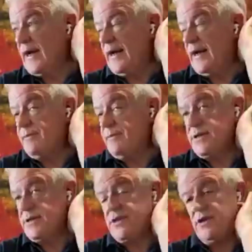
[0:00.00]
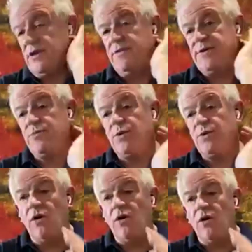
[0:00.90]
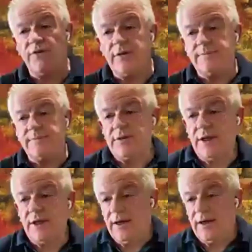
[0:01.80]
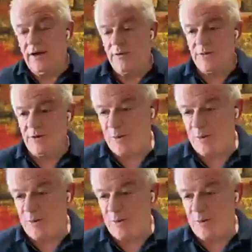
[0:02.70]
with that. I mean, it's a service we offer. I want to be very